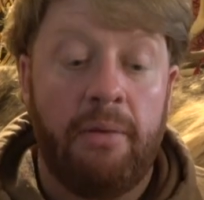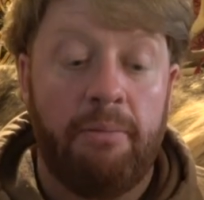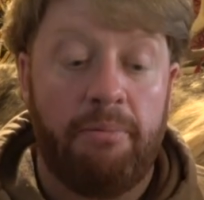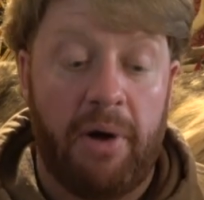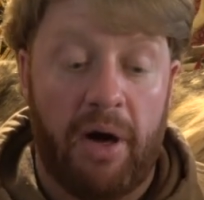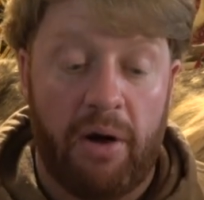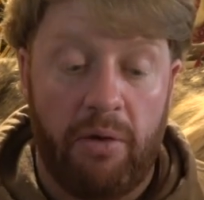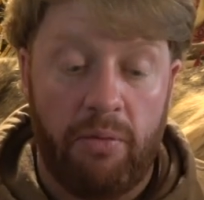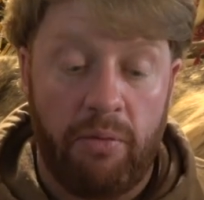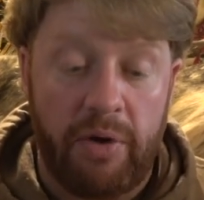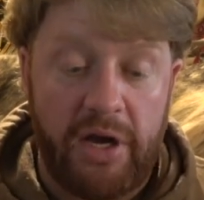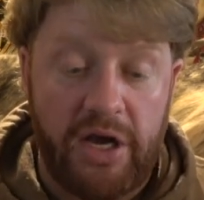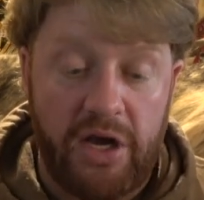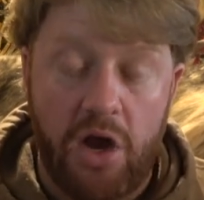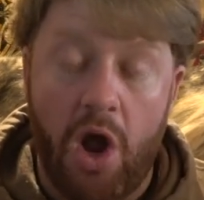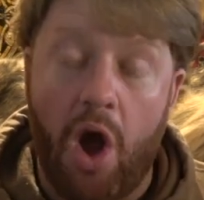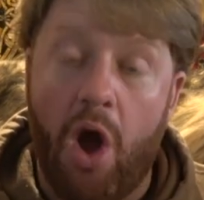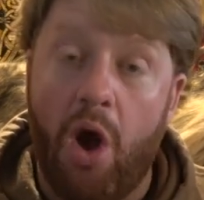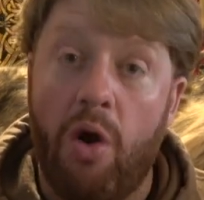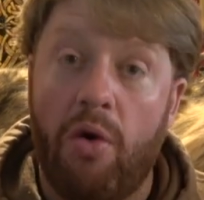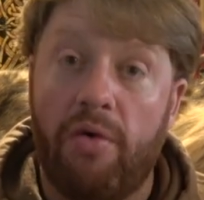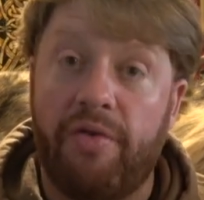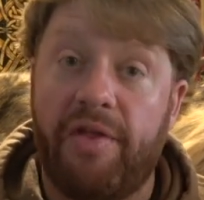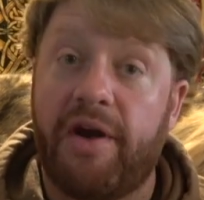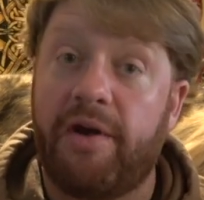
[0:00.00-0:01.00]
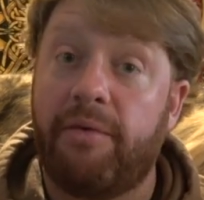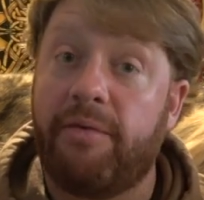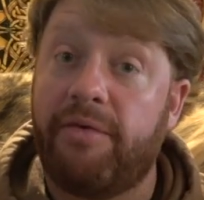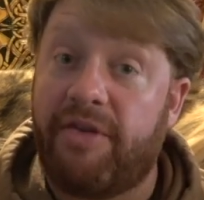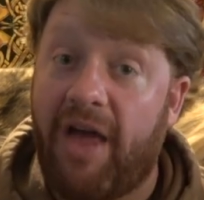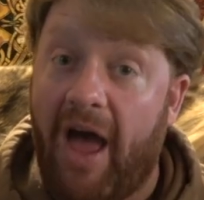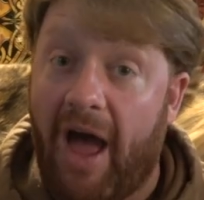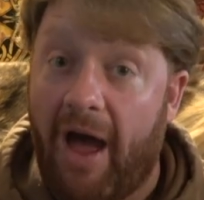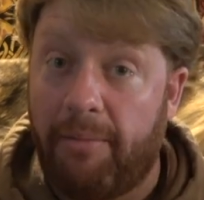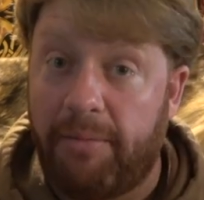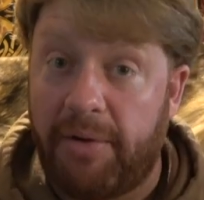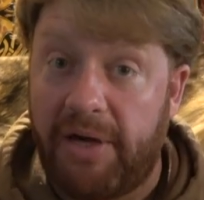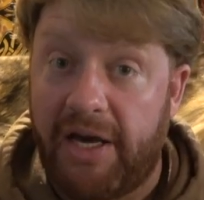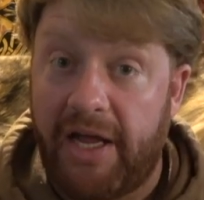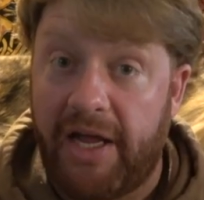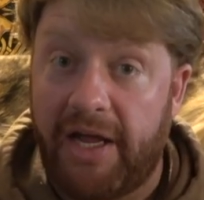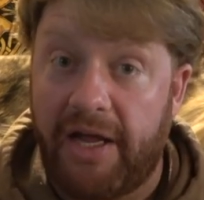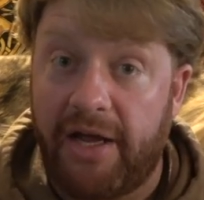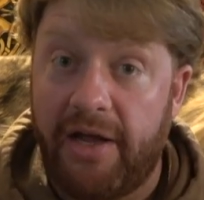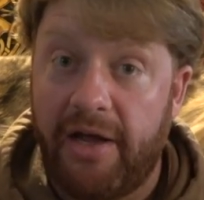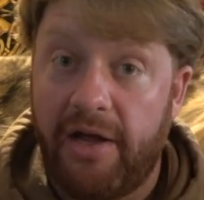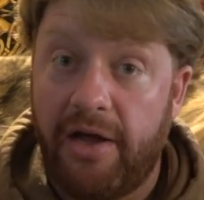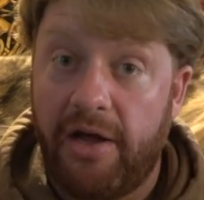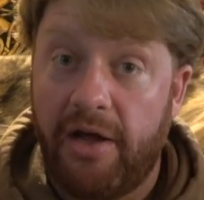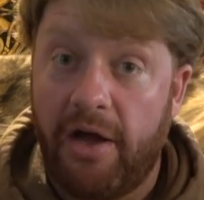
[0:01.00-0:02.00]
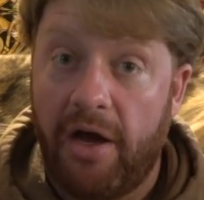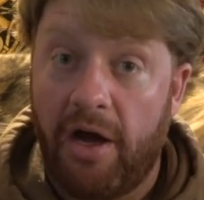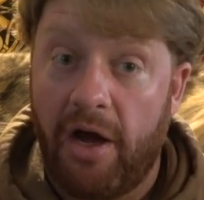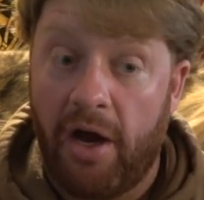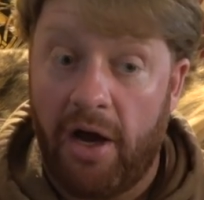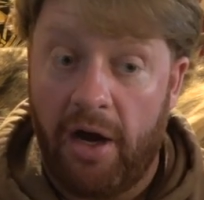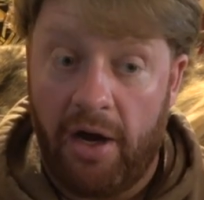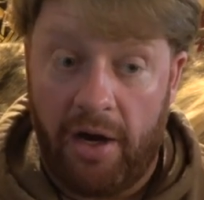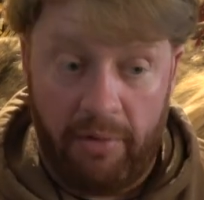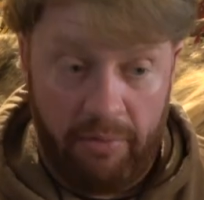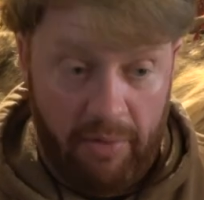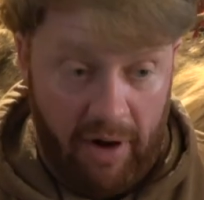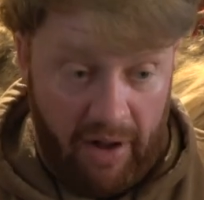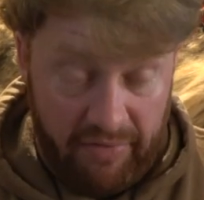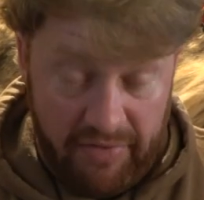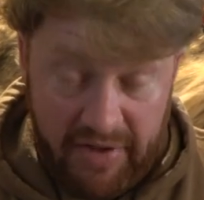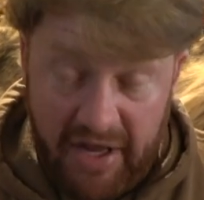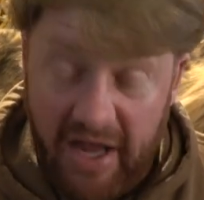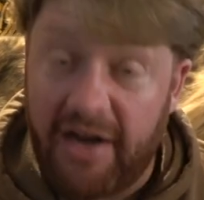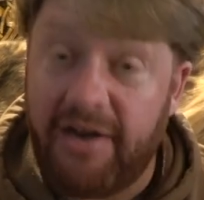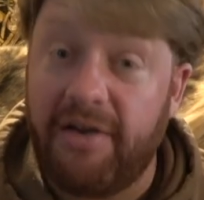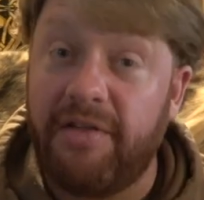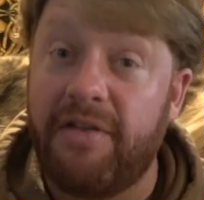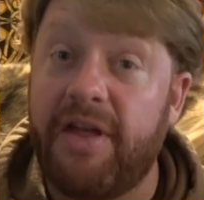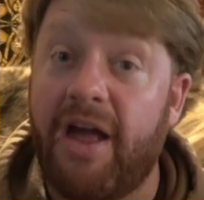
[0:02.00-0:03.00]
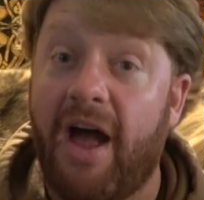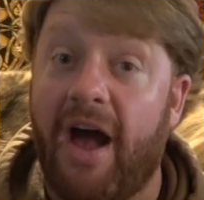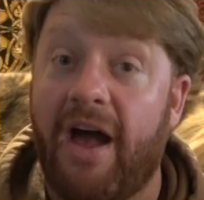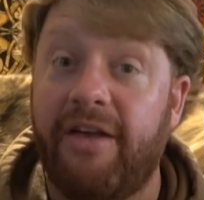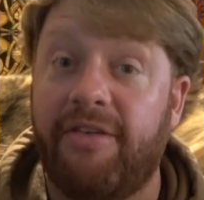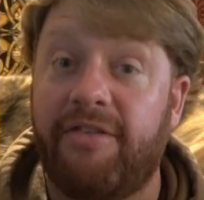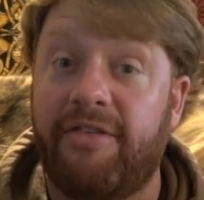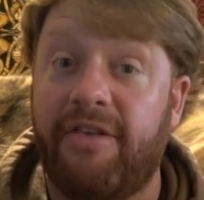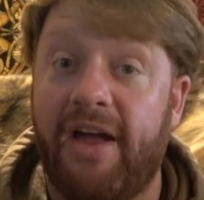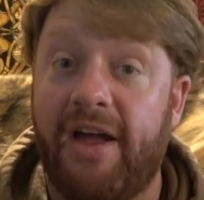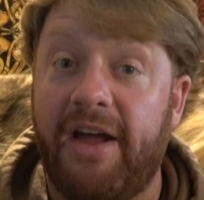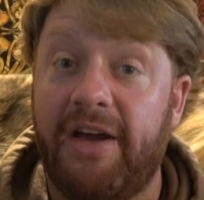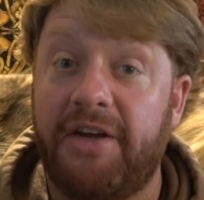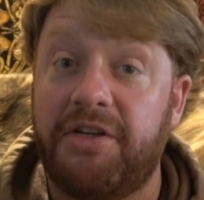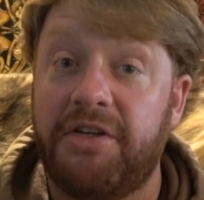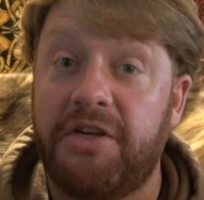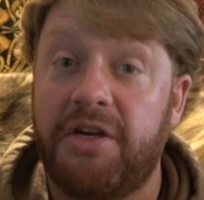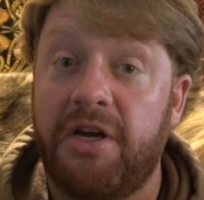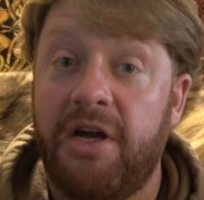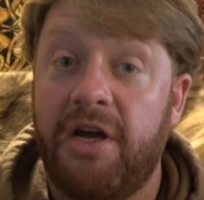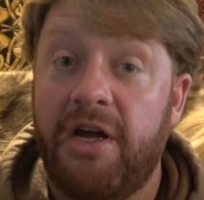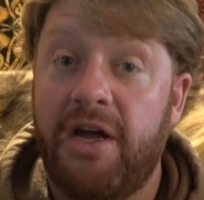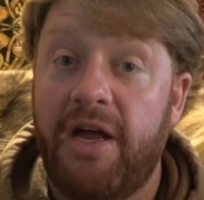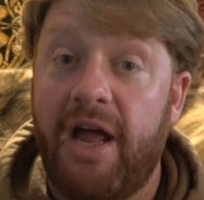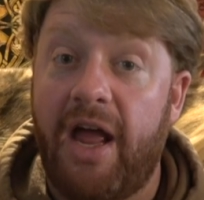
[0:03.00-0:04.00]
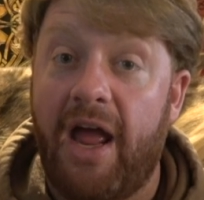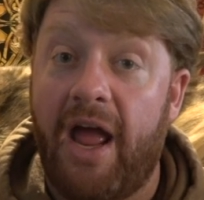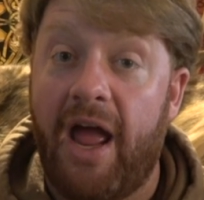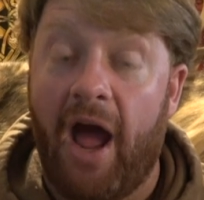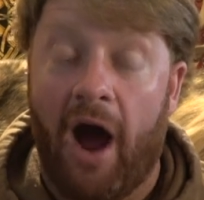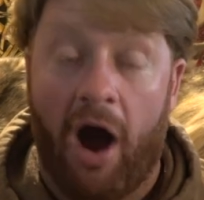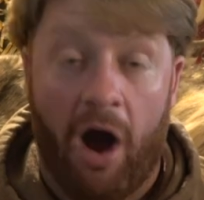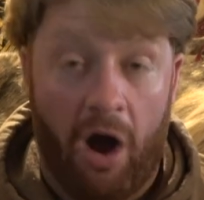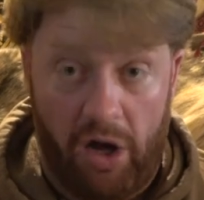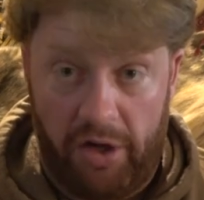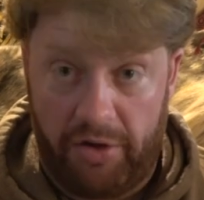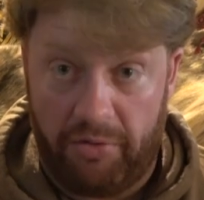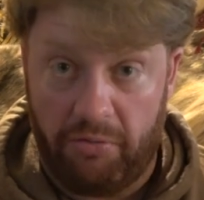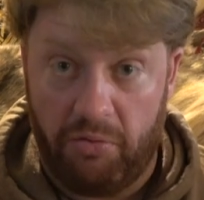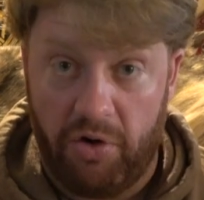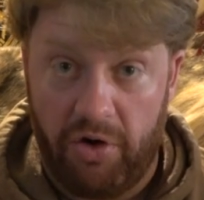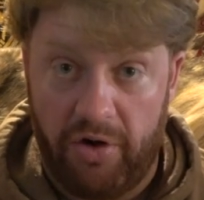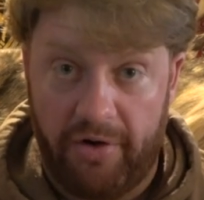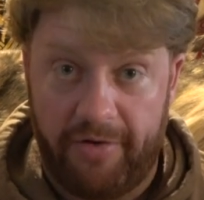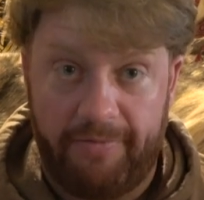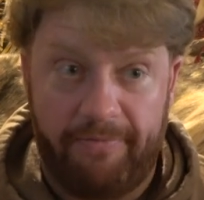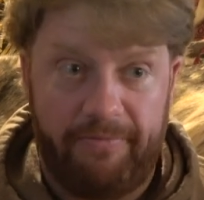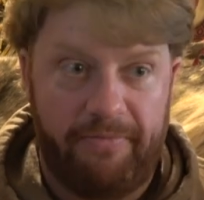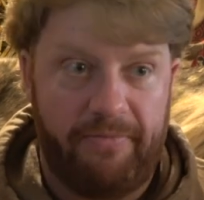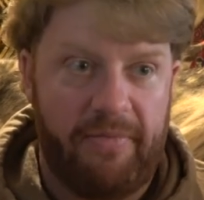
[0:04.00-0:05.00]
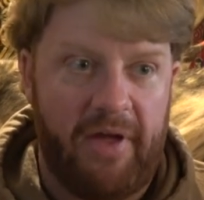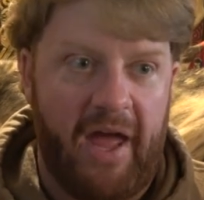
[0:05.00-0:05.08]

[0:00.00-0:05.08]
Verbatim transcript: but we know that it was happening around the end of the ice age onward.